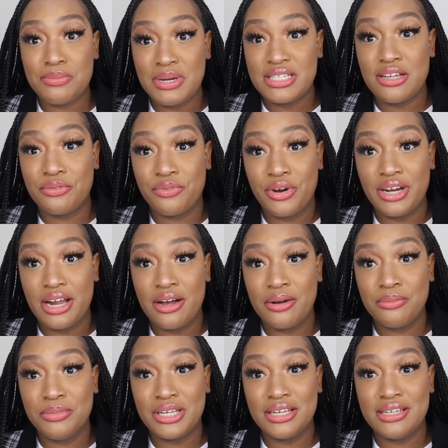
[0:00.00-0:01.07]
to myself right now
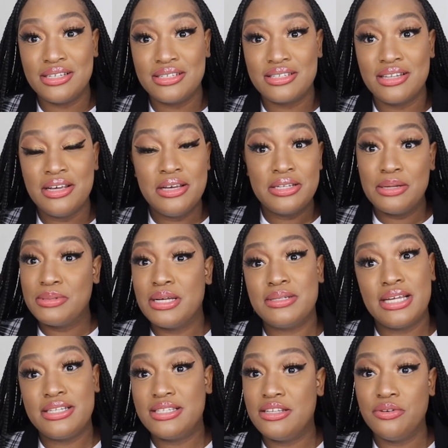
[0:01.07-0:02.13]
because sometimes
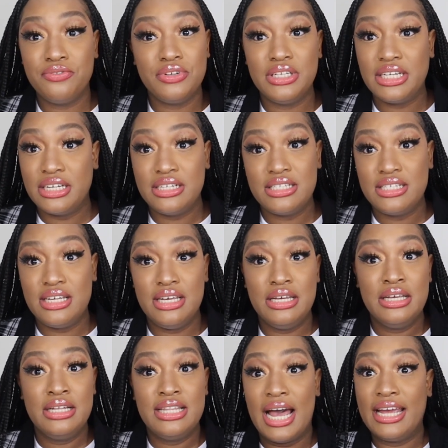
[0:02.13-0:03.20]
I still feel
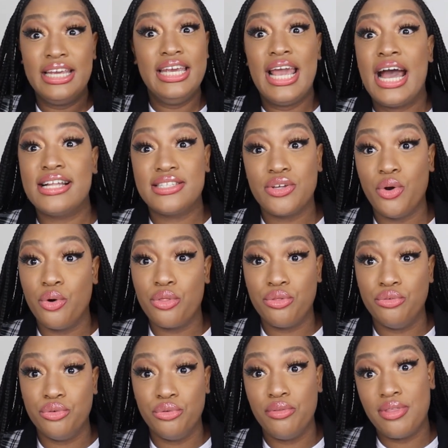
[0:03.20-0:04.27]
guilty that he had to go
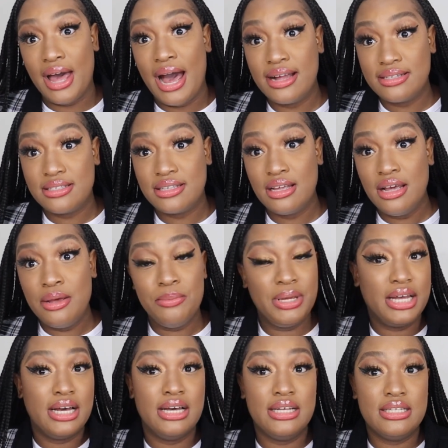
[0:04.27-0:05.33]
through that,
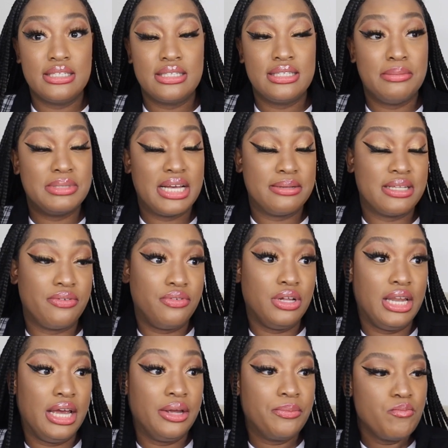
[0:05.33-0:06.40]
because sometimes I feel
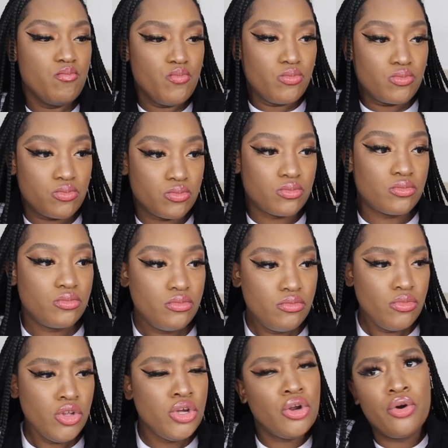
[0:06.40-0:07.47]
like,
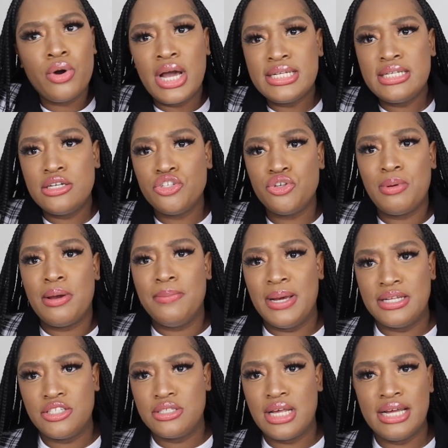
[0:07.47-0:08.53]
I didn't do my
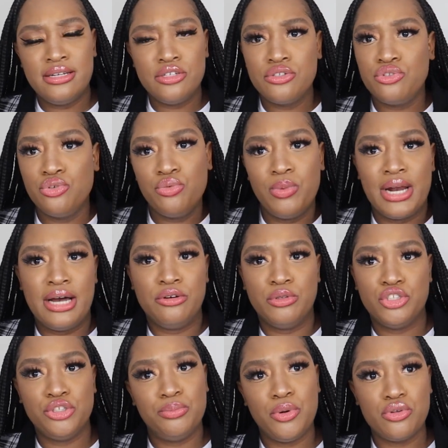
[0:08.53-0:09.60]
best. I didn't do what I
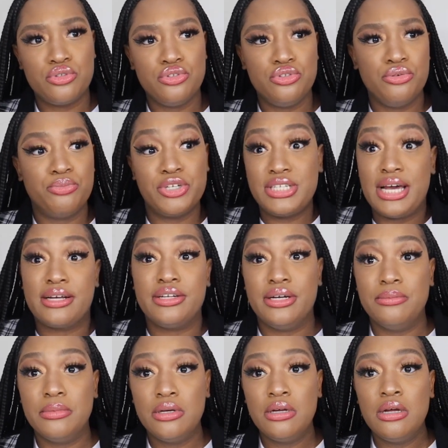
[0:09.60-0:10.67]
was supposed to do, protect him.